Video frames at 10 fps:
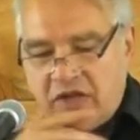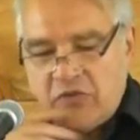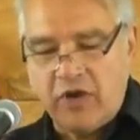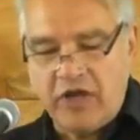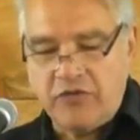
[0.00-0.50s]

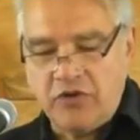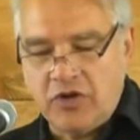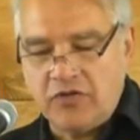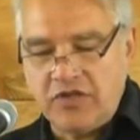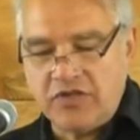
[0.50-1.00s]
by the way, if
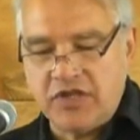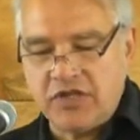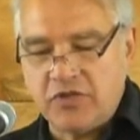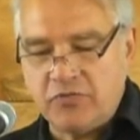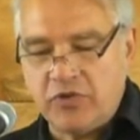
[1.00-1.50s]
you know these
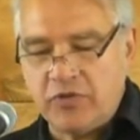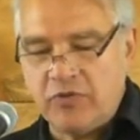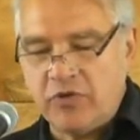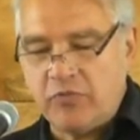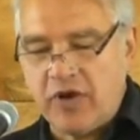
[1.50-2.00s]
things and put
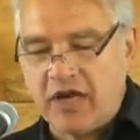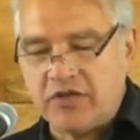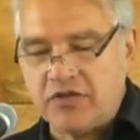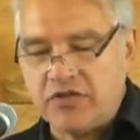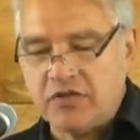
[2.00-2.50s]
them into
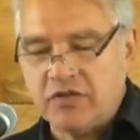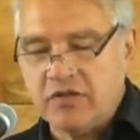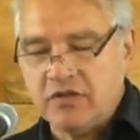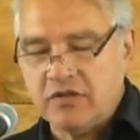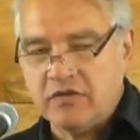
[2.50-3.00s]
practice,
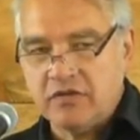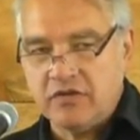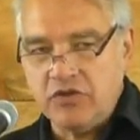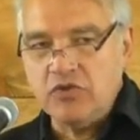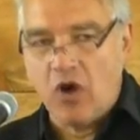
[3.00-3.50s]

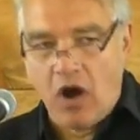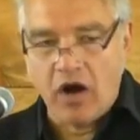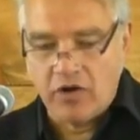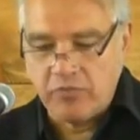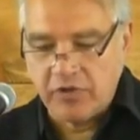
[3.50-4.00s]
you
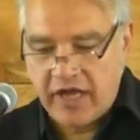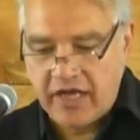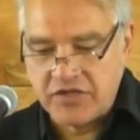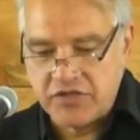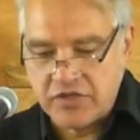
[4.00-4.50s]
are
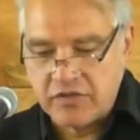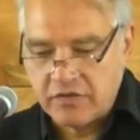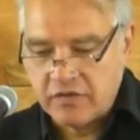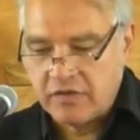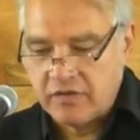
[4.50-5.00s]
blessed.
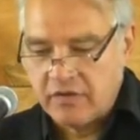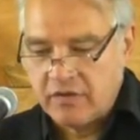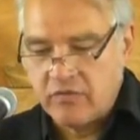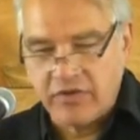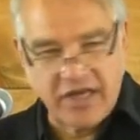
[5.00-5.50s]

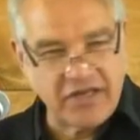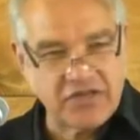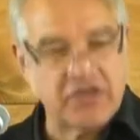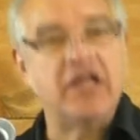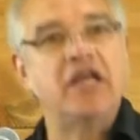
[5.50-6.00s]
Well,
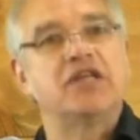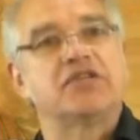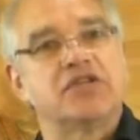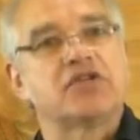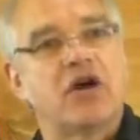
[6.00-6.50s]
that doesn't
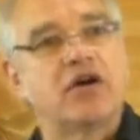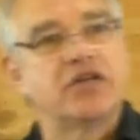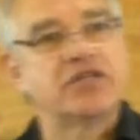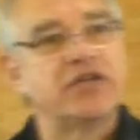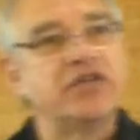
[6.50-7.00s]
hit us as
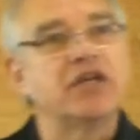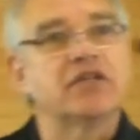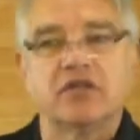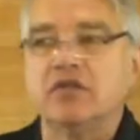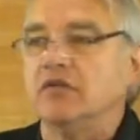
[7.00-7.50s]
hard as I
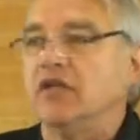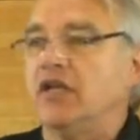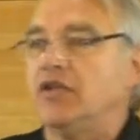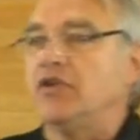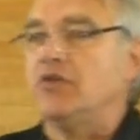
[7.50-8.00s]
think
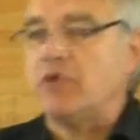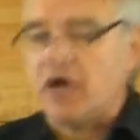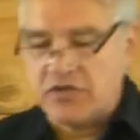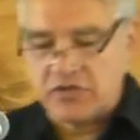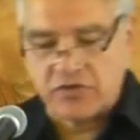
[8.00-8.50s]
it hit the
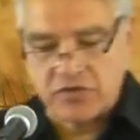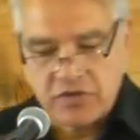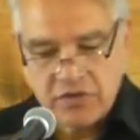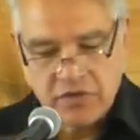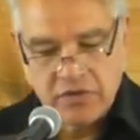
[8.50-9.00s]

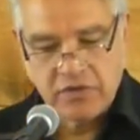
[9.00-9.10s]
apostles.